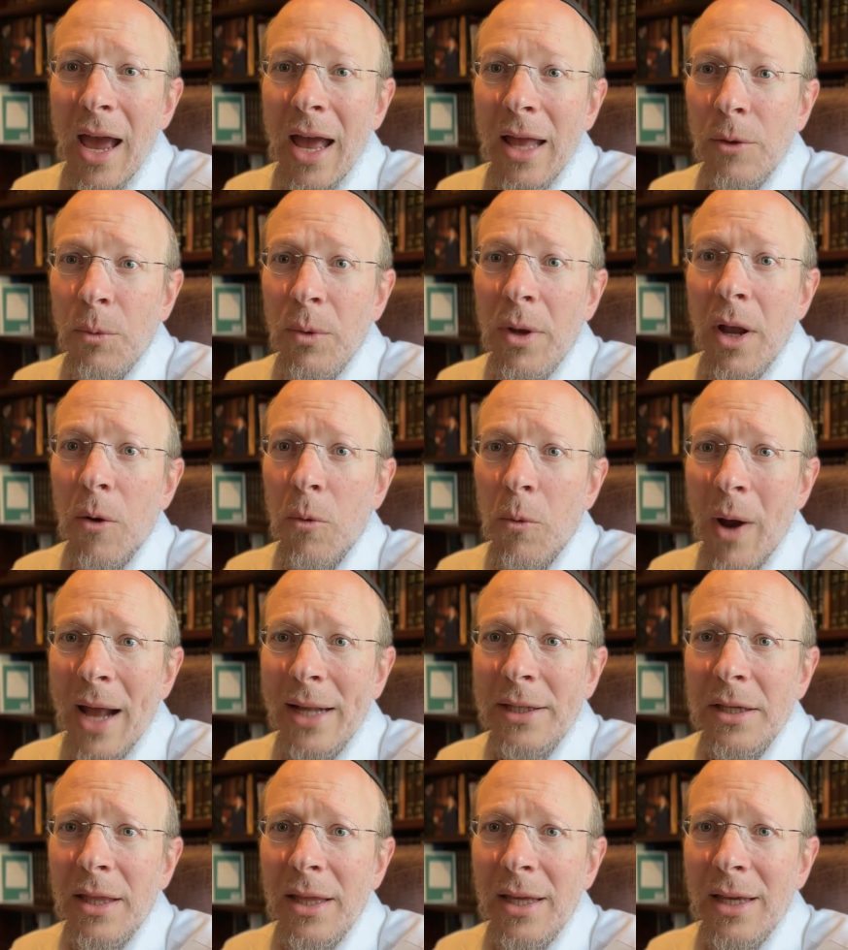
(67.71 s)
and we are
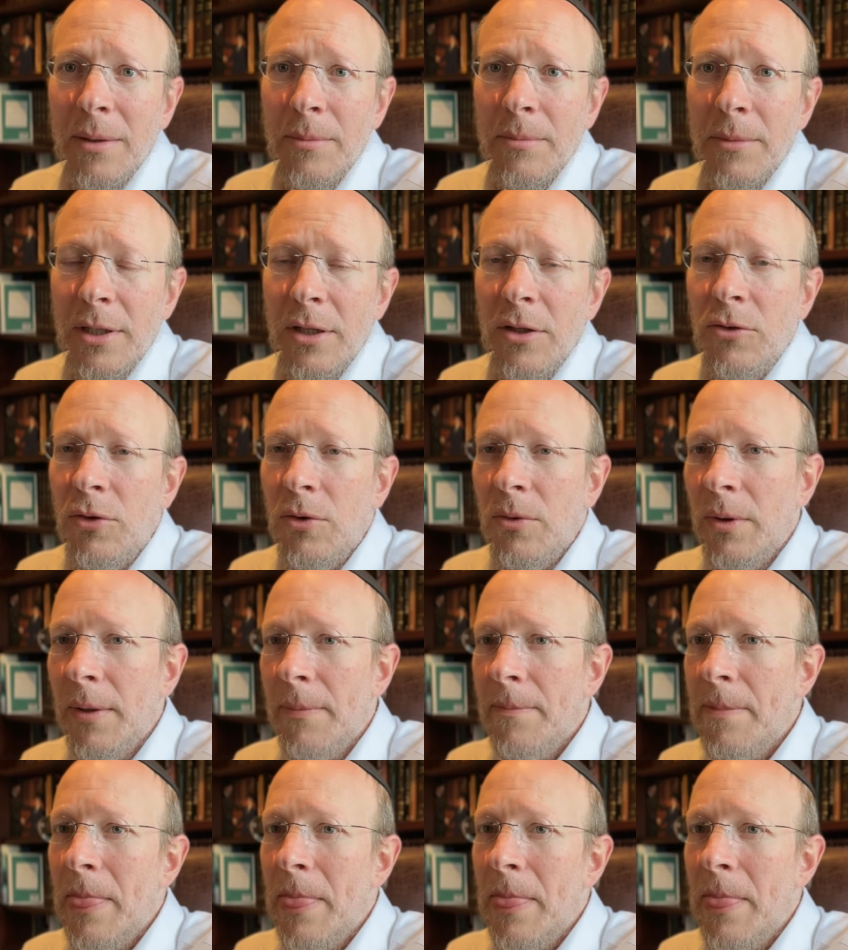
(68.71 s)
radically committed to it.